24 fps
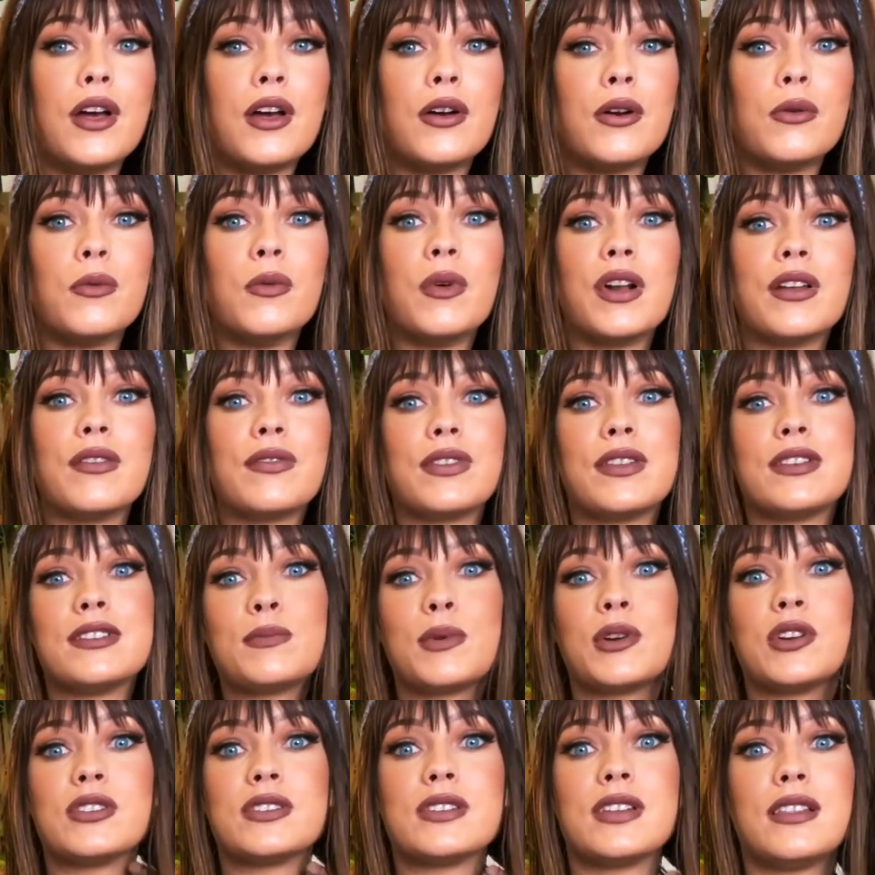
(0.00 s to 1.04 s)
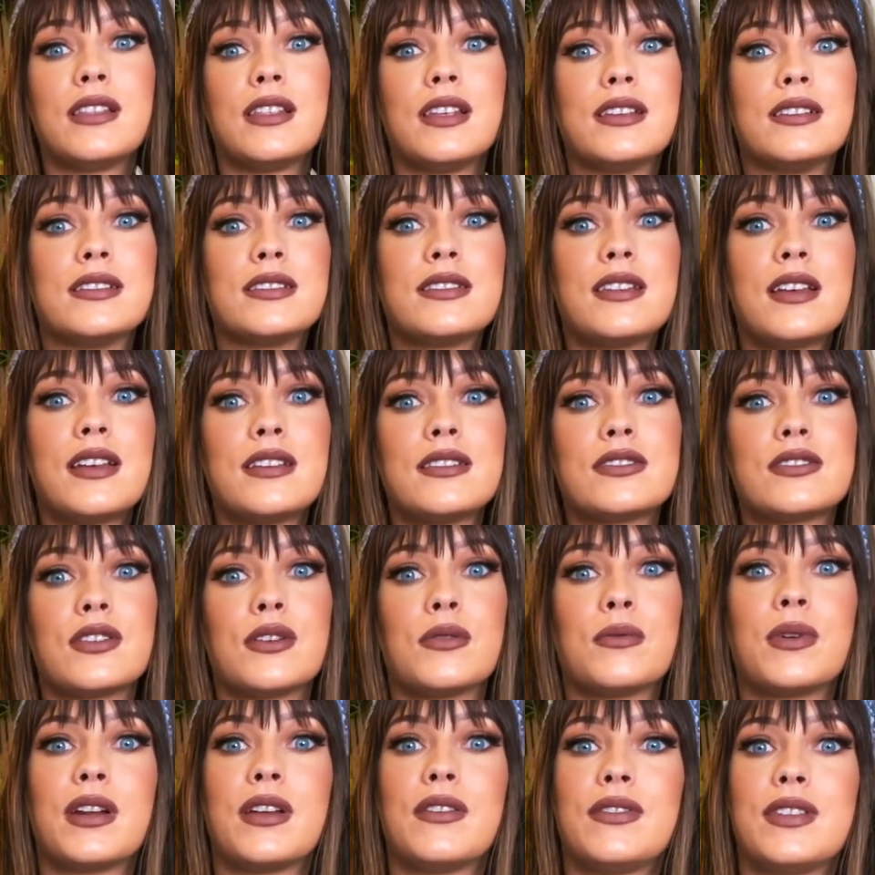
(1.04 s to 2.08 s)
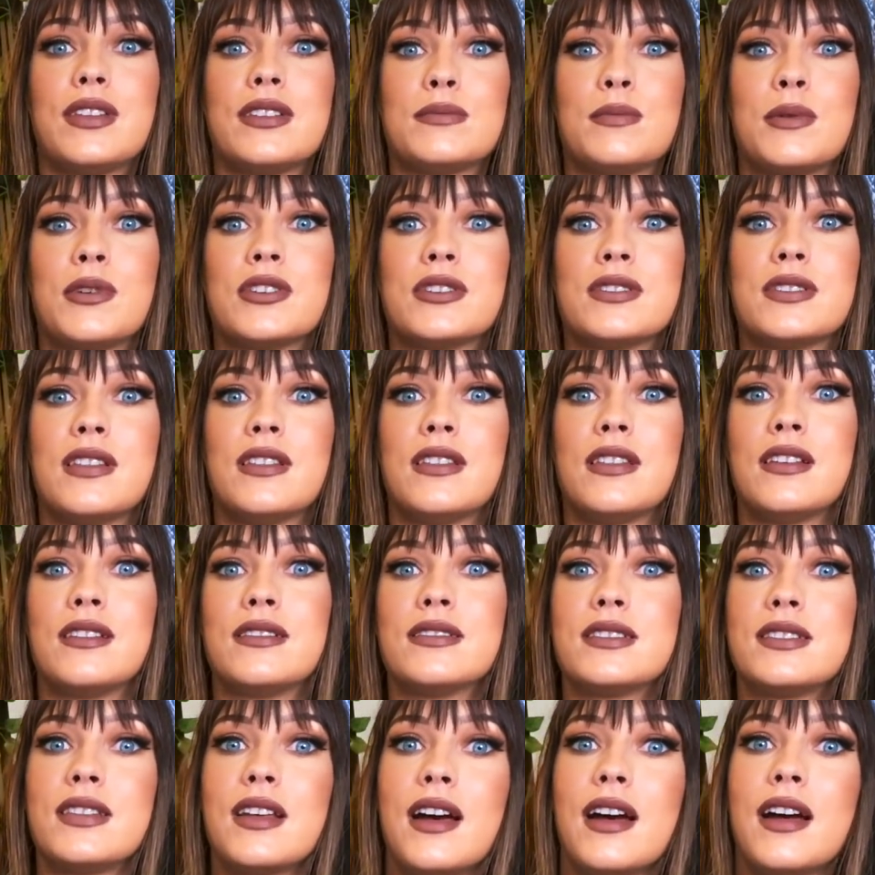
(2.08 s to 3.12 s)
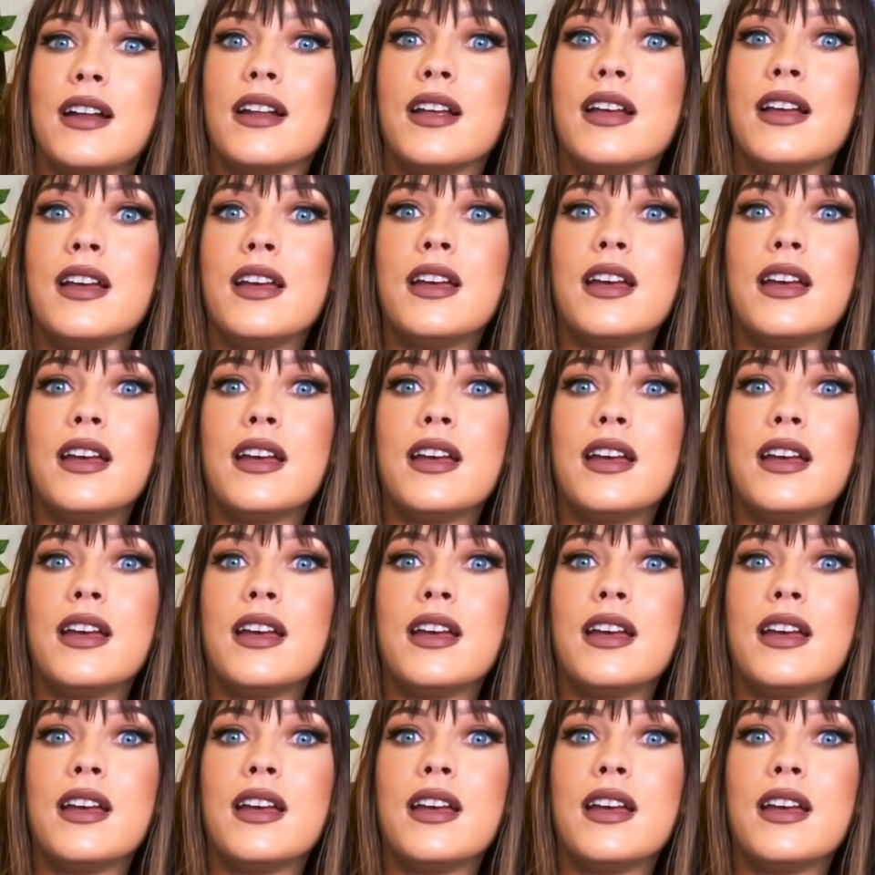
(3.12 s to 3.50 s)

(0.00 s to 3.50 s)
what if this person thinks this or what if this person thinks that?